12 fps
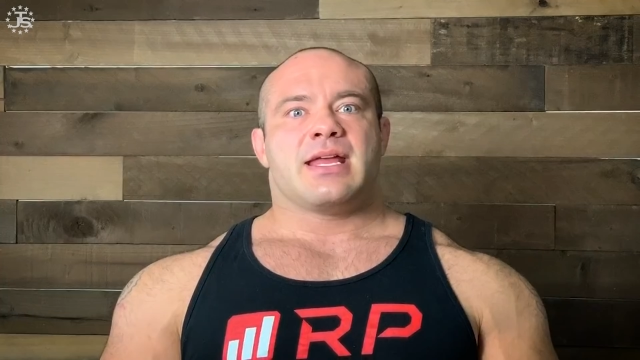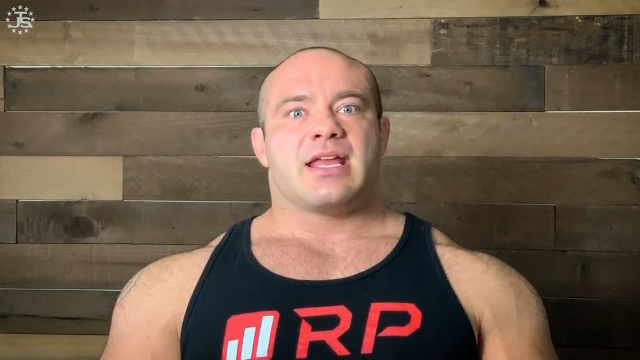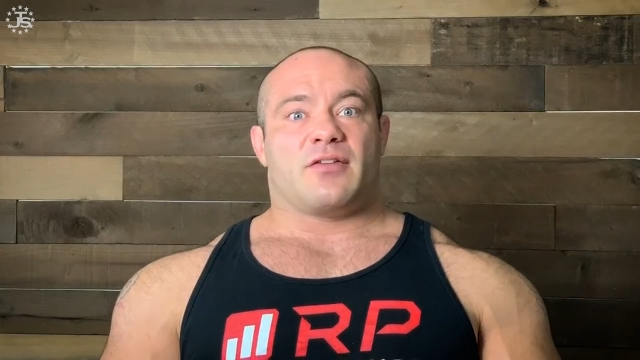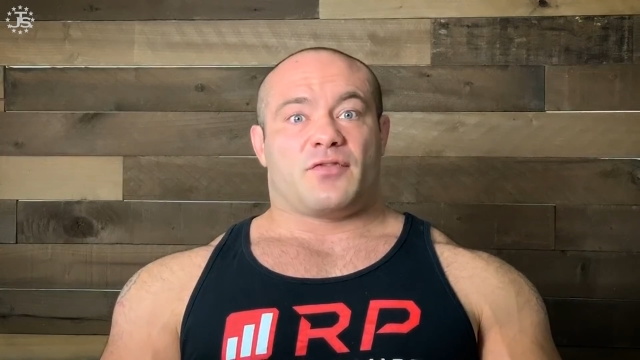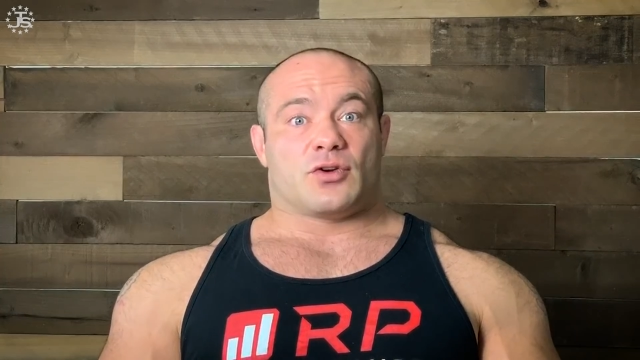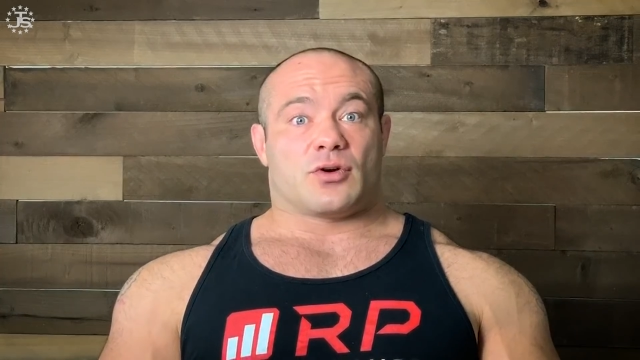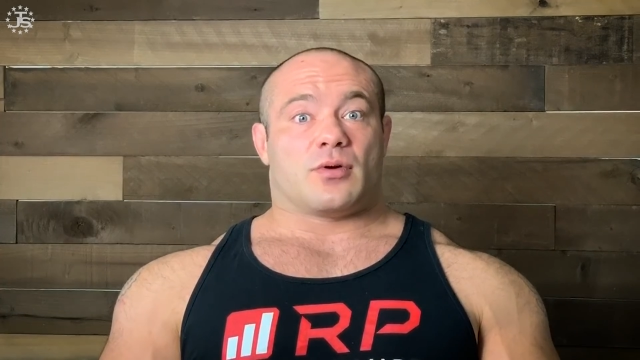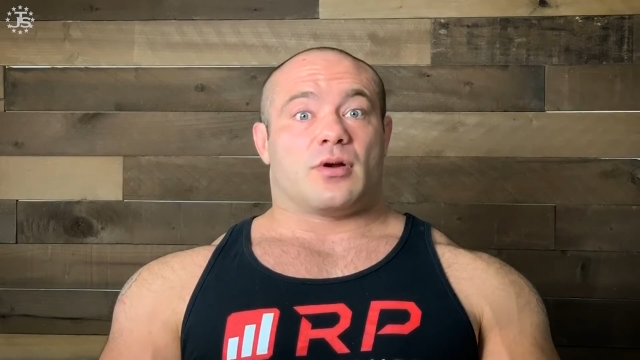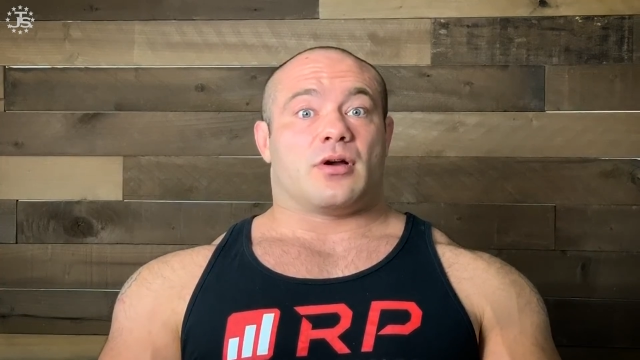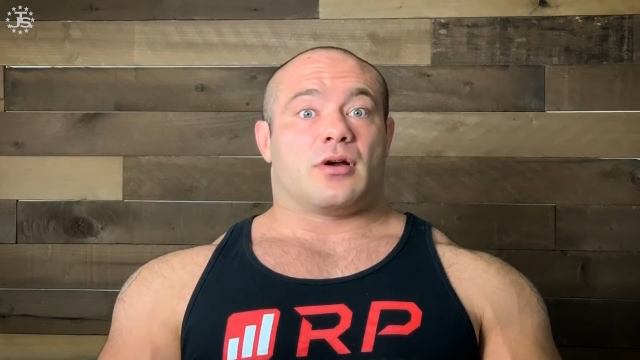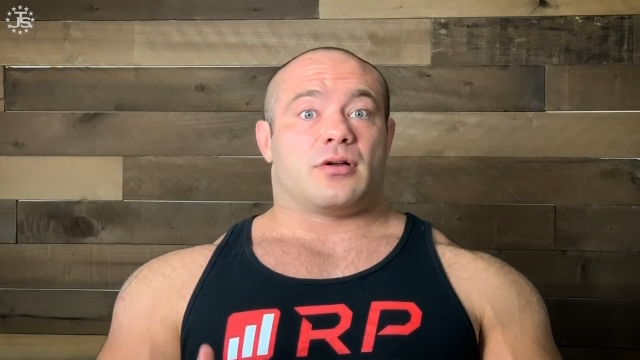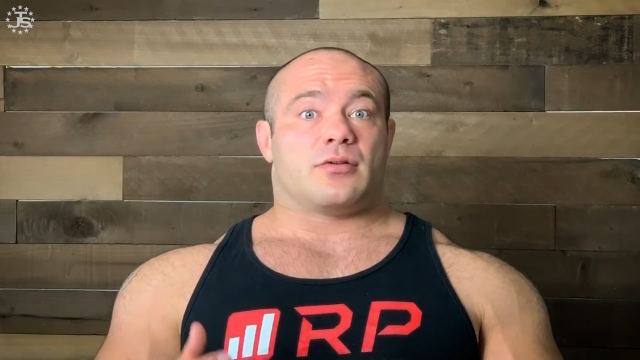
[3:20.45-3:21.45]
if
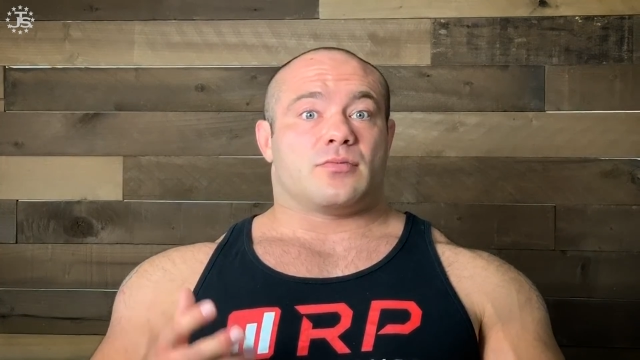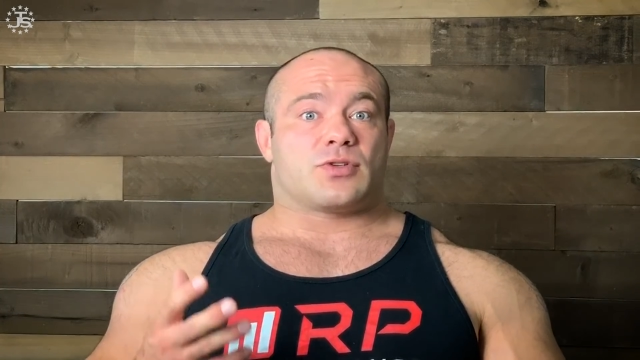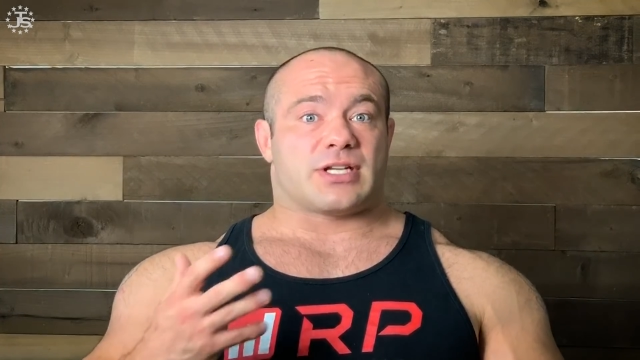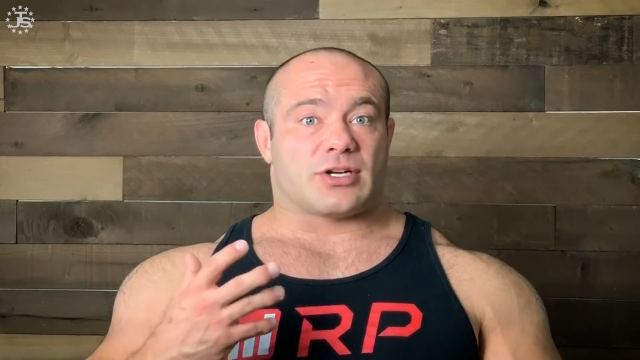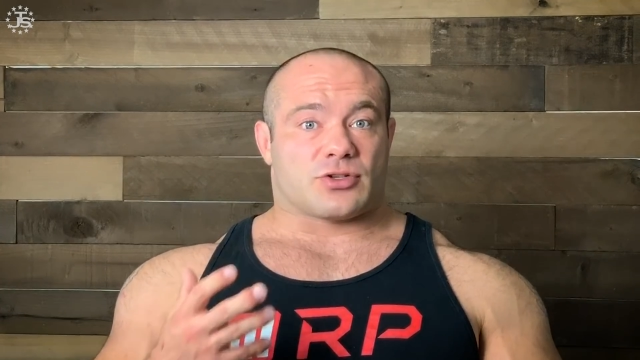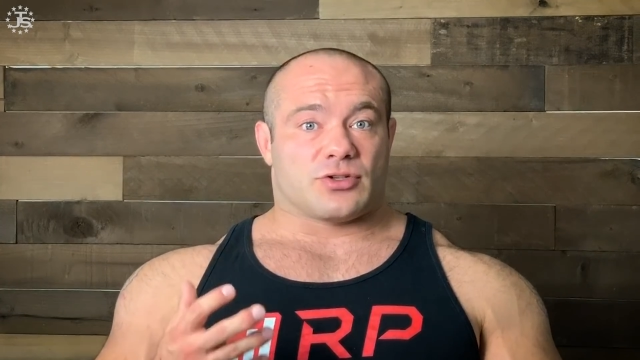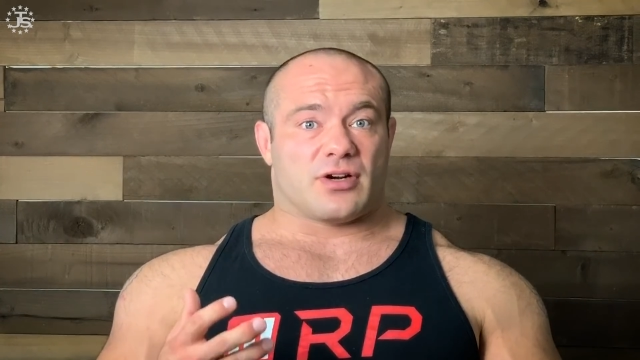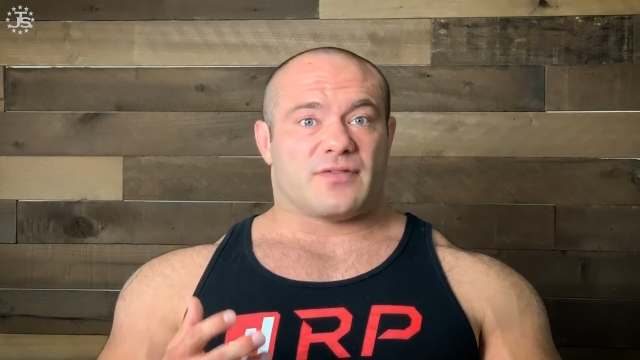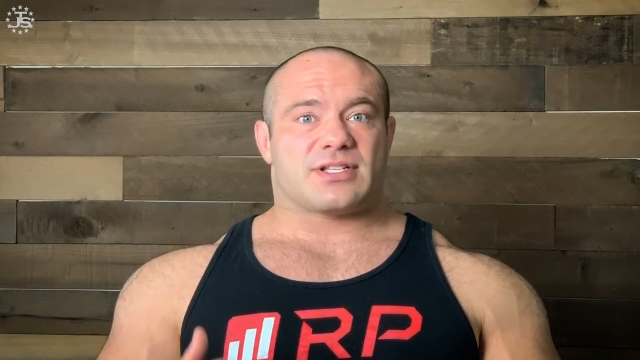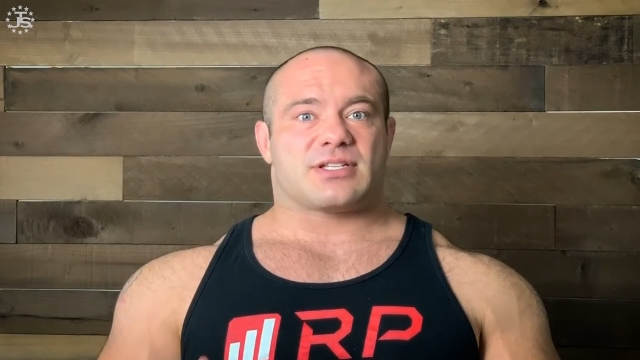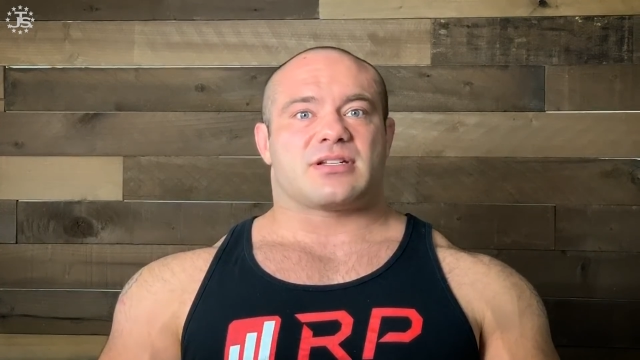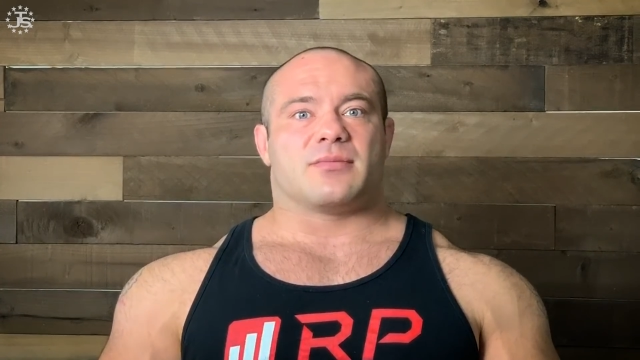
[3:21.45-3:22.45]
your central
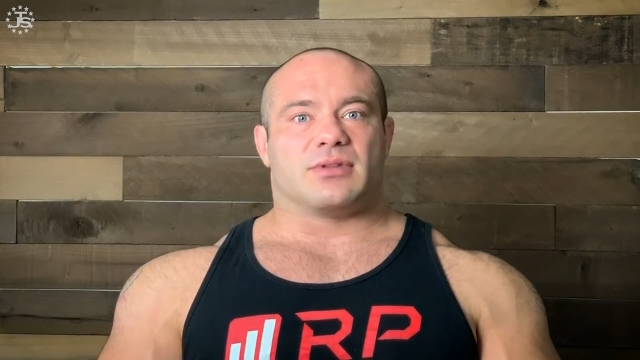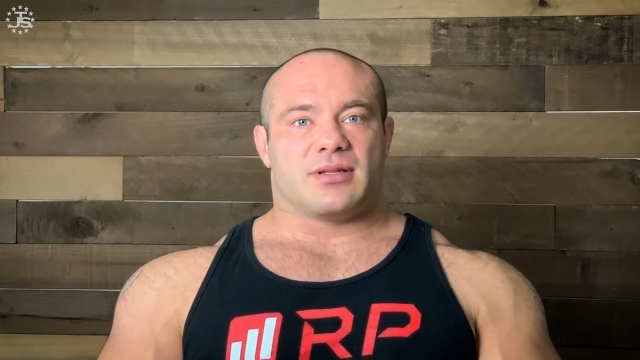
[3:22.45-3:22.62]
nervous system